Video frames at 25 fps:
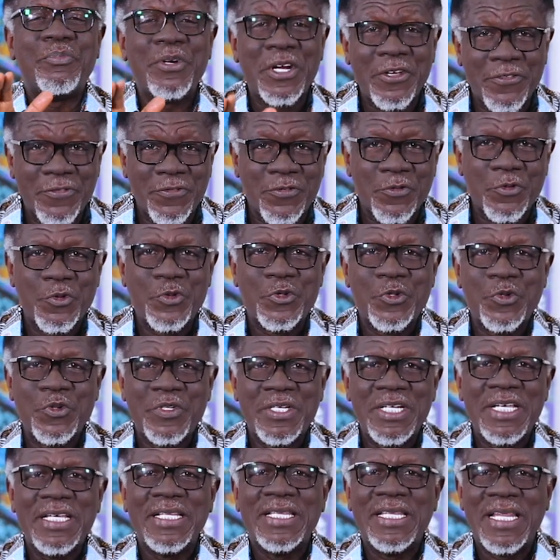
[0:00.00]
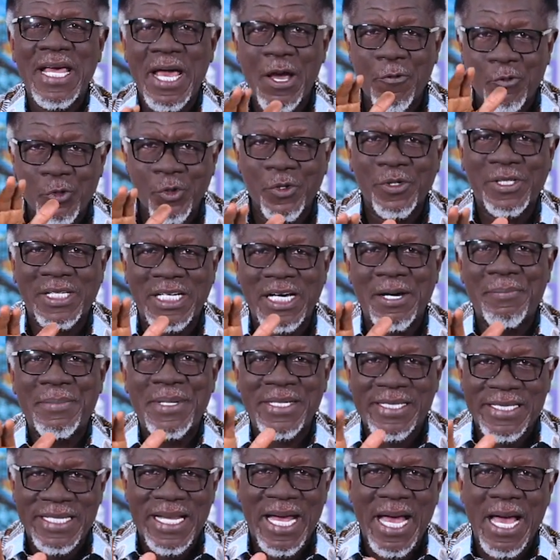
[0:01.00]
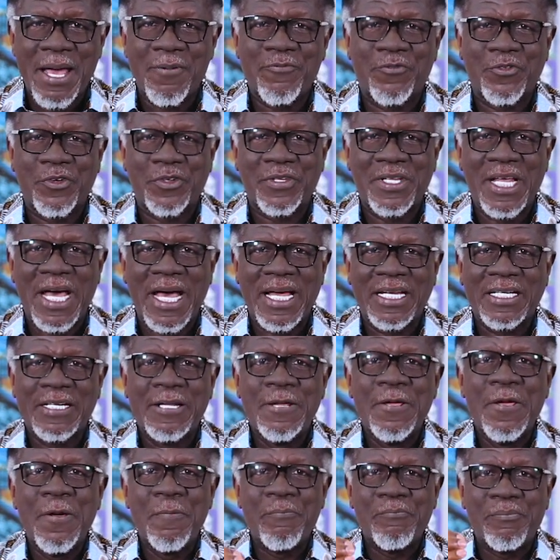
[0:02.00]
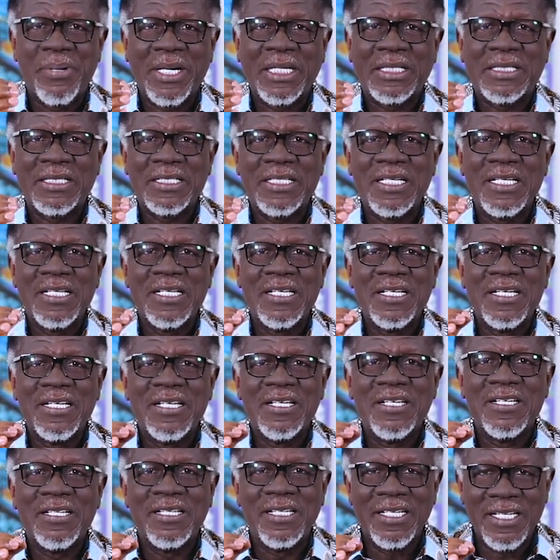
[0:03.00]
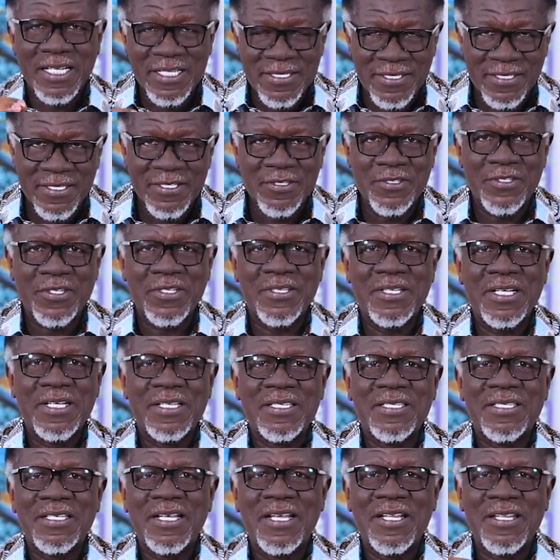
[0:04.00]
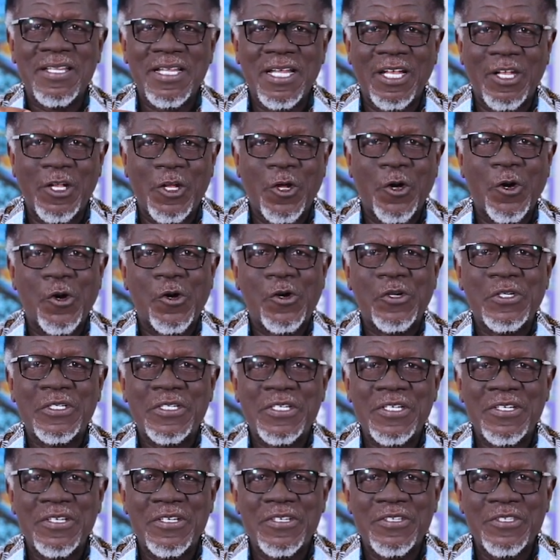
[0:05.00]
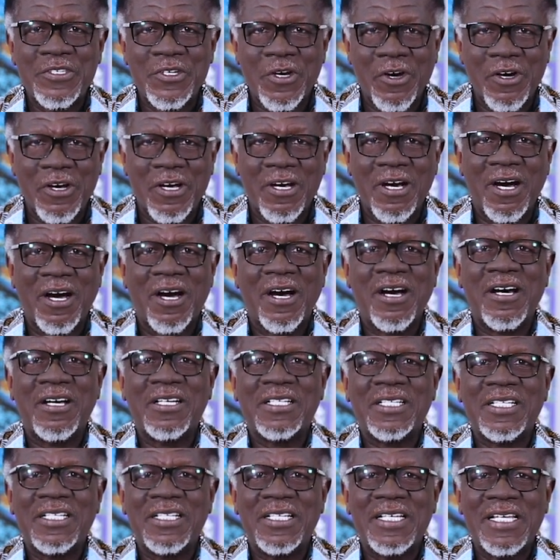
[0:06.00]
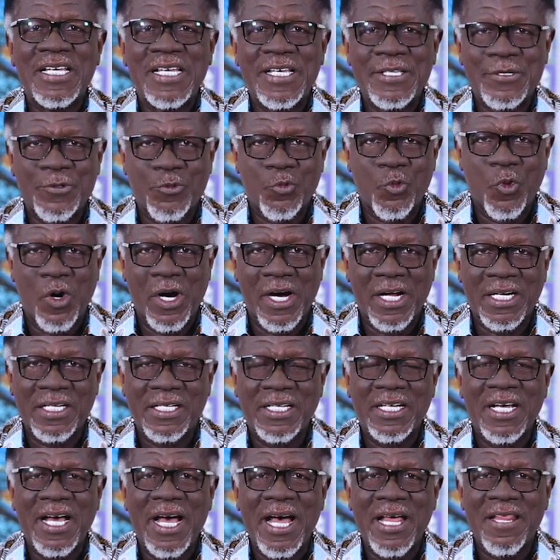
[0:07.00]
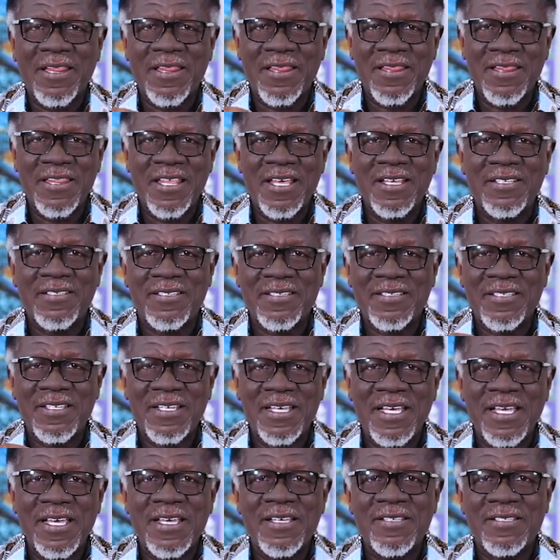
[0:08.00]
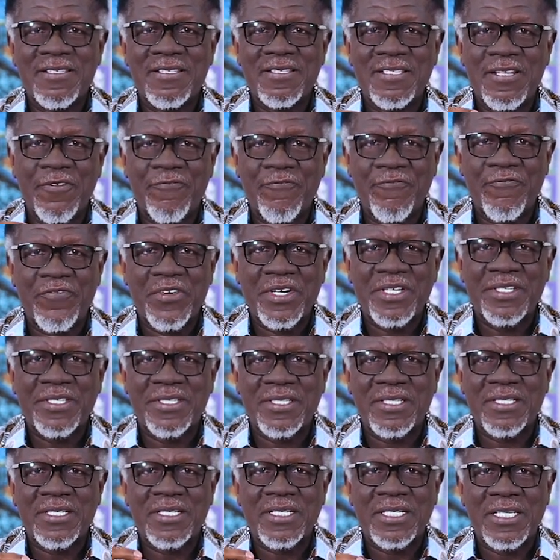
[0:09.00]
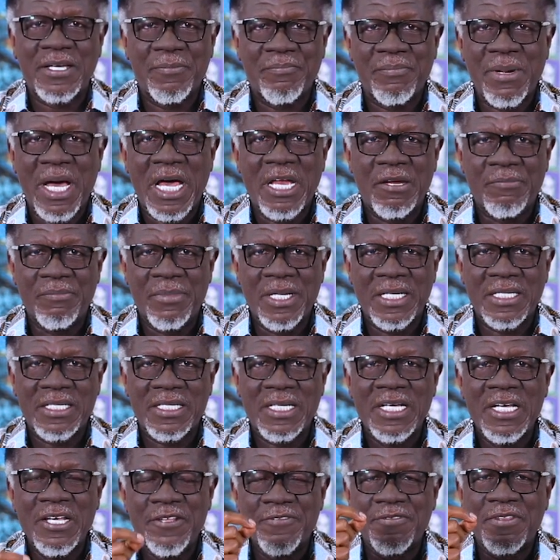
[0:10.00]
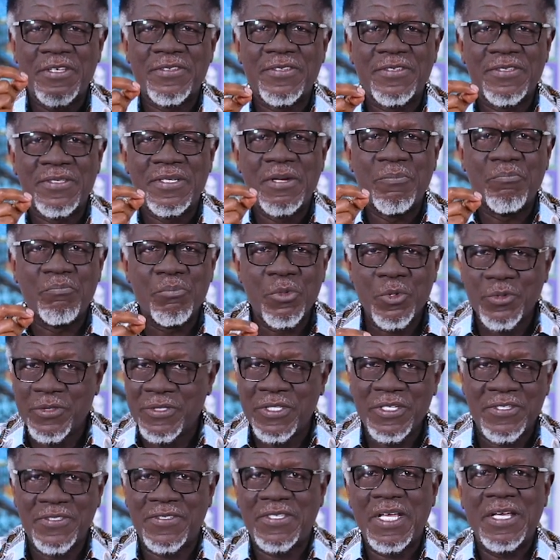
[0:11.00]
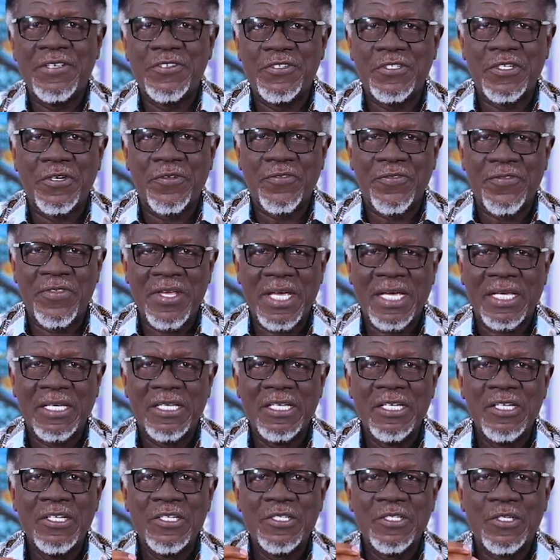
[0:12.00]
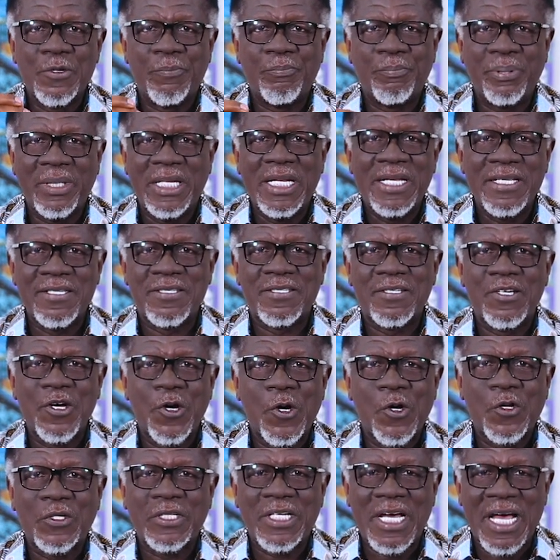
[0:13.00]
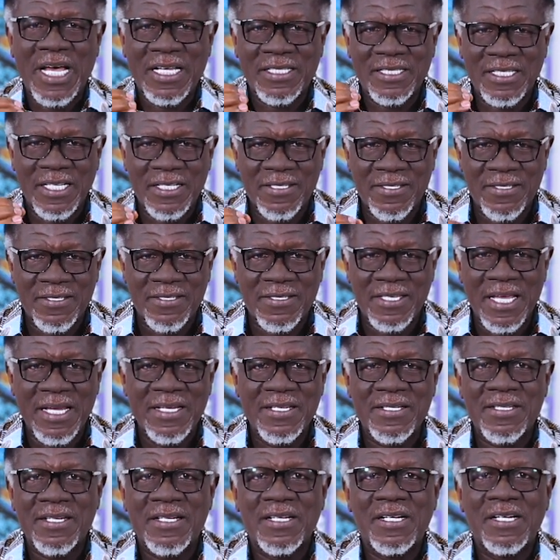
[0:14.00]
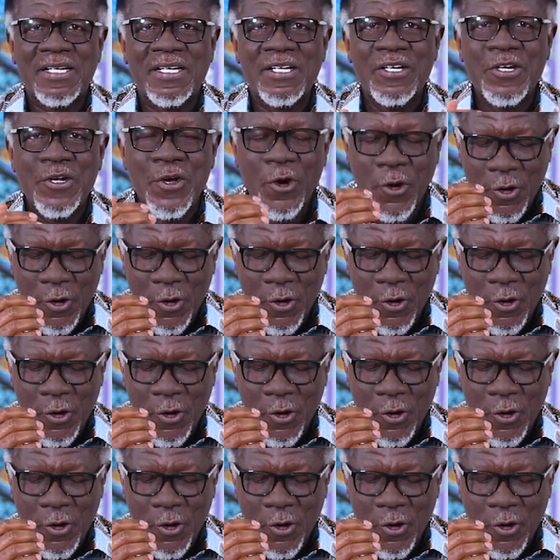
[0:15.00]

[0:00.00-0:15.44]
breakthrough you need. There will come a time for that. But listen to this, the Lord your God is one, and this is the first commandment. This is the most essential thing, to place God at the center